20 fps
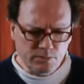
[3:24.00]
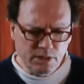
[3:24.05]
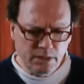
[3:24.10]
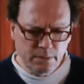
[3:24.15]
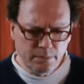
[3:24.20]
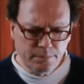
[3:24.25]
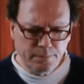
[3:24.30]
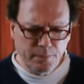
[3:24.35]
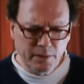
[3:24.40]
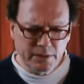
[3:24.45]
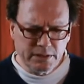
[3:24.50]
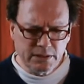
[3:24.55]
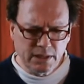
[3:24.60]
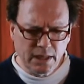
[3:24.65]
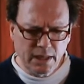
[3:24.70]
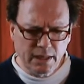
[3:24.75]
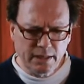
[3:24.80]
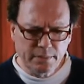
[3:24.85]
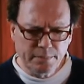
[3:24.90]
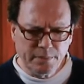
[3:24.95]
But
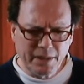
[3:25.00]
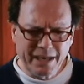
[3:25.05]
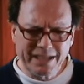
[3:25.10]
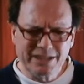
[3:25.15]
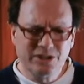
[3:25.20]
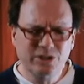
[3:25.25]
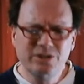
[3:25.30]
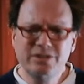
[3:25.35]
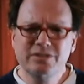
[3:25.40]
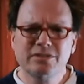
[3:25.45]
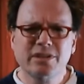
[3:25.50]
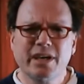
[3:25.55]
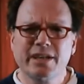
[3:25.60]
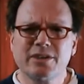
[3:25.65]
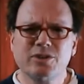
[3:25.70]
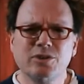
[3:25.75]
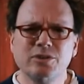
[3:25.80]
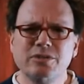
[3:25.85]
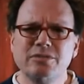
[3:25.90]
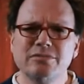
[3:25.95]
I
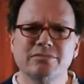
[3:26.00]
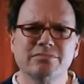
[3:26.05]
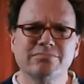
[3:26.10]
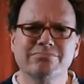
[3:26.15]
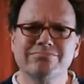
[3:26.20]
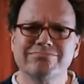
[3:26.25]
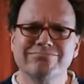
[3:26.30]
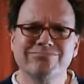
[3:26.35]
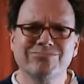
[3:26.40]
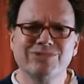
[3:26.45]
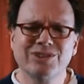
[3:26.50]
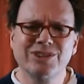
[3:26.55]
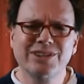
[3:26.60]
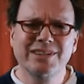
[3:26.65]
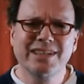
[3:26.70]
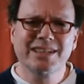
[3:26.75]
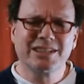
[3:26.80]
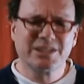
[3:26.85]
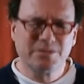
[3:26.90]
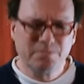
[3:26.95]
couldn't
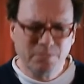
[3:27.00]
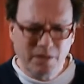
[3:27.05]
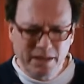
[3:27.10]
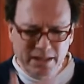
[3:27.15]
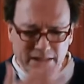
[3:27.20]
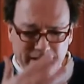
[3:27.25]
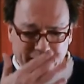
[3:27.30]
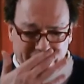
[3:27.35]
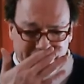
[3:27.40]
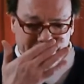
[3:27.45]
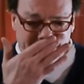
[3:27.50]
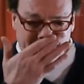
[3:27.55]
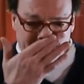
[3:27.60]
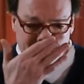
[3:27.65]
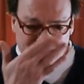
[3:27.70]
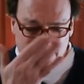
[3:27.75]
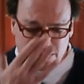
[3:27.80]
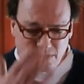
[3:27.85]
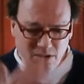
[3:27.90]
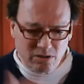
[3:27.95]
really explain that, and
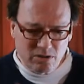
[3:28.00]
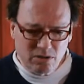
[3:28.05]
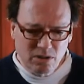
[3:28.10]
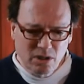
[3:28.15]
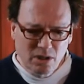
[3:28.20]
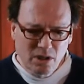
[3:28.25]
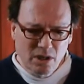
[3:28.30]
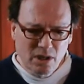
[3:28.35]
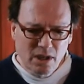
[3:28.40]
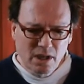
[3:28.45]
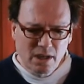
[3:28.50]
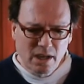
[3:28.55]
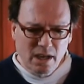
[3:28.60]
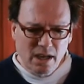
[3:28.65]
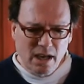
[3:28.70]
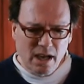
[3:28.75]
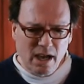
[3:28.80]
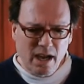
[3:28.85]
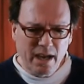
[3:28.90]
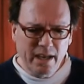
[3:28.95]
so
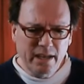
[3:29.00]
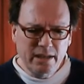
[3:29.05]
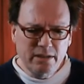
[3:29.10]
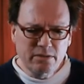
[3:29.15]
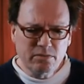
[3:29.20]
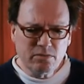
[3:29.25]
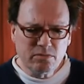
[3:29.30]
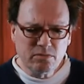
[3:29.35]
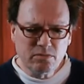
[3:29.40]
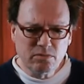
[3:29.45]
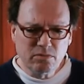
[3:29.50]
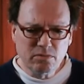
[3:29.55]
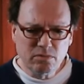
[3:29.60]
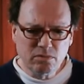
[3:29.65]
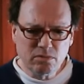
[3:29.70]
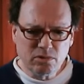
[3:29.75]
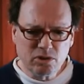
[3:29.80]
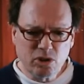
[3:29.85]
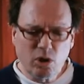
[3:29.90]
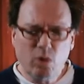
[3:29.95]
I
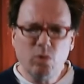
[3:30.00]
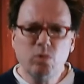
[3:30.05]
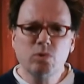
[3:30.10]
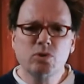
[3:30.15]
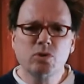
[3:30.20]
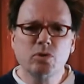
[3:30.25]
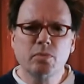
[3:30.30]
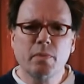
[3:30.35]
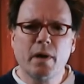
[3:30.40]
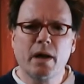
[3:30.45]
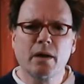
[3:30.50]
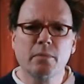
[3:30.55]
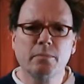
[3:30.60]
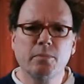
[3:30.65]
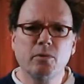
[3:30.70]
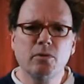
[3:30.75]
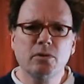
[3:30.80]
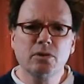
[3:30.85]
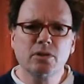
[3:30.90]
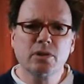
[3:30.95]
told you about a
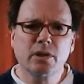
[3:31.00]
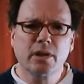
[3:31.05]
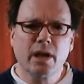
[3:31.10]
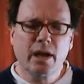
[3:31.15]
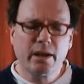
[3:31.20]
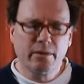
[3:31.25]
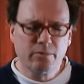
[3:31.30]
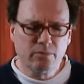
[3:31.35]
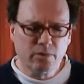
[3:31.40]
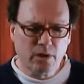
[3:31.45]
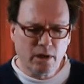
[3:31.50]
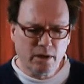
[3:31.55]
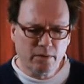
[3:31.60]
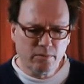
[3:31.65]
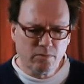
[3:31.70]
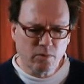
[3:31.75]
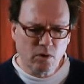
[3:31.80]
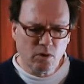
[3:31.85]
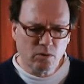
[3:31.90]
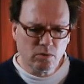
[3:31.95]
book that I
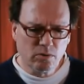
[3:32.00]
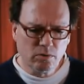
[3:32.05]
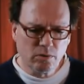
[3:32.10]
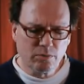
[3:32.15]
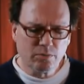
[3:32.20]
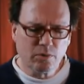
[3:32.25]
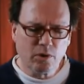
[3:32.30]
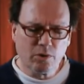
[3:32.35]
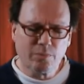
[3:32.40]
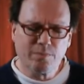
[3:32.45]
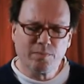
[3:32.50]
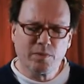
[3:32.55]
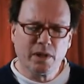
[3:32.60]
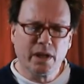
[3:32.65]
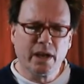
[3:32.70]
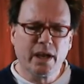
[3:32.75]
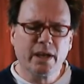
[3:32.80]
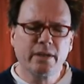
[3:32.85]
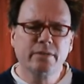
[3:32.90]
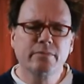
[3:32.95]
wrote that
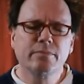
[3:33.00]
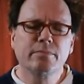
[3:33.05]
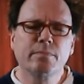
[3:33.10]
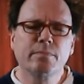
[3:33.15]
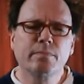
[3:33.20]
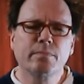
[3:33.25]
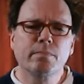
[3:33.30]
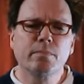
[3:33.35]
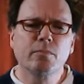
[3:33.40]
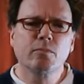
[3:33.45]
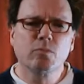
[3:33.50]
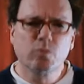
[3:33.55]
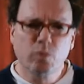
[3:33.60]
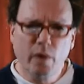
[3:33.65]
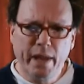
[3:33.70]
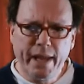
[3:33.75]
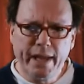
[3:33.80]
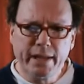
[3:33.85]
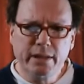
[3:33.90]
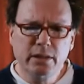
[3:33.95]
I
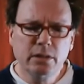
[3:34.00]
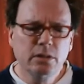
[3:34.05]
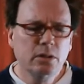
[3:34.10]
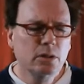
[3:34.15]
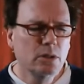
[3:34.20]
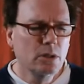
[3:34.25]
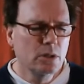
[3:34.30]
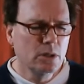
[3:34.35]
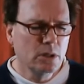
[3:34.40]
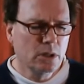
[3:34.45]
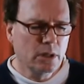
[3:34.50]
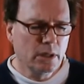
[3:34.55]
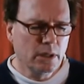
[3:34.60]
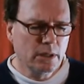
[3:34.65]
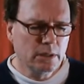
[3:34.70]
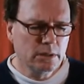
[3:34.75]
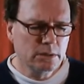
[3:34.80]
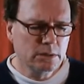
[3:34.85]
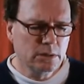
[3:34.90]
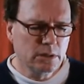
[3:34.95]
read
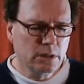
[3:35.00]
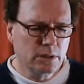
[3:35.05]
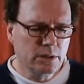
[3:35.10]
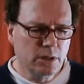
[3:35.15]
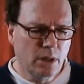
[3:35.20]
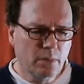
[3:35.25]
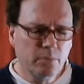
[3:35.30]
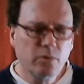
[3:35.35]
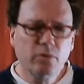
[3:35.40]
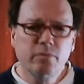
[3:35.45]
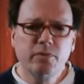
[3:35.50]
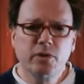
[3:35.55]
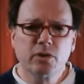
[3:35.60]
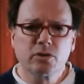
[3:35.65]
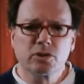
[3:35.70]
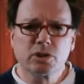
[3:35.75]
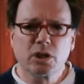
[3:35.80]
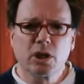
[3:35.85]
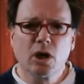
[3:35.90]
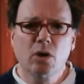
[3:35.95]
a number of
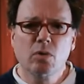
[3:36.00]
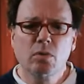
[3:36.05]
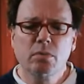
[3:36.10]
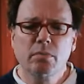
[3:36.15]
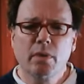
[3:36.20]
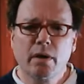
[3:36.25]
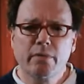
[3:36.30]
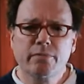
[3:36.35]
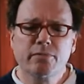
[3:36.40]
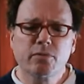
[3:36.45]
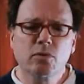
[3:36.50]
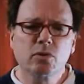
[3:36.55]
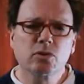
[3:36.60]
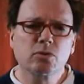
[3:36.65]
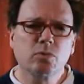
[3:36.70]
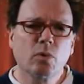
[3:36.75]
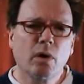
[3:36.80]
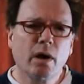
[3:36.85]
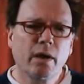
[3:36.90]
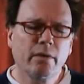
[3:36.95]
years ago when my
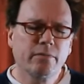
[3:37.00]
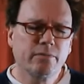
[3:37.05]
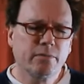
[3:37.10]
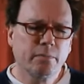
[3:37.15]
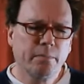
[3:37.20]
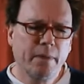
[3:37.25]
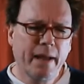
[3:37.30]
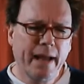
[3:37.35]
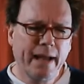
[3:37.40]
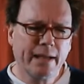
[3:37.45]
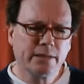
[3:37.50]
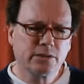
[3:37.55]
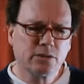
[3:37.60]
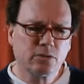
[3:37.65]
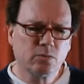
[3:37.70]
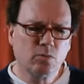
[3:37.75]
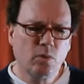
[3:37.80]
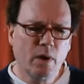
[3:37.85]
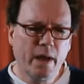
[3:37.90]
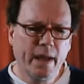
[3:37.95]
first wife passed
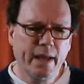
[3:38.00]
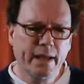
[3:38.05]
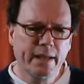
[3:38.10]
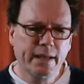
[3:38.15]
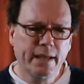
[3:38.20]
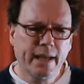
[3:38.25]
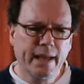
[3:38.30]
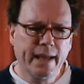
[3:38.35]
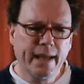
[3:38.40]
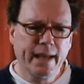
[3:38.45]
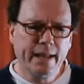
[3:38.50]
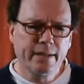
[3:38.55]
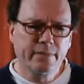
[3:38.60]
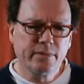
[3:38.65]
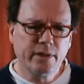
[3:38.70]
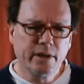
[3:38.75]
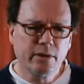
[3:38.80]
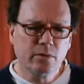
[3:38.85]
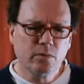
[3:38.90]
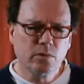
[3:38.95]
away, and
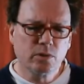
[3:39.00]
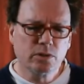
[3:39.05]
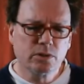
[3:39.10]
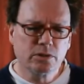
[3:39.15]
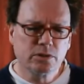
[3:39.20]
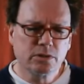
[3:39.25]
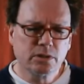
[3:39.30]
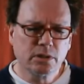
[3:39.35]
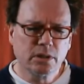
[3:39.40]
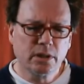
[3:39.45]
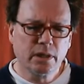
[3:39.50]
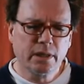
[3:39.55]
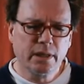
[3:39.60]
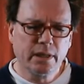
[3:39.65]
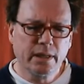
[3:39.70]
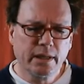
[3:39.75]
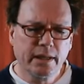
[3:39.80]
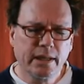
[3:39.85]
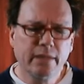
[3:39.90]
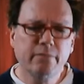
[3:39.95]
there was
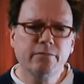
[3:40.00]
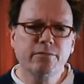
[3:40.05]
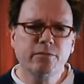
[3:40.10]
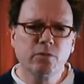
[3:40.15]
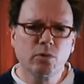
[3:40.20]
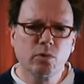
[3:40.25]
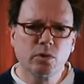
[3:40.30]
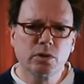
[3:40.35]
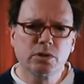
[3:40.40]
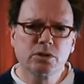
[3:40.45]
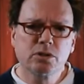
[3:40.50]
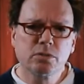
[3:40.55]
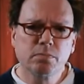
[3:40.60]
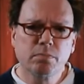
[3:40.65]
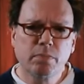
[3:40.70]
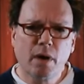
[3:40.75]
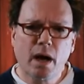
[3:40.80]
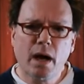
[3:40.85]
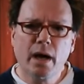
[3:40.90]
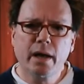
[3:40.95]
an influence
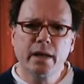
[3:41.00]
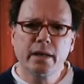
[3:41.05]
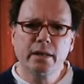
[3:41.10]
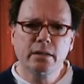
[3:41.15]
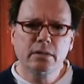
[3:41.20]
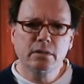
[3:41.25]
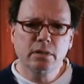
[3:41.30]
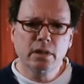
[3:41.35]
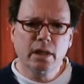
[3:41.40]
by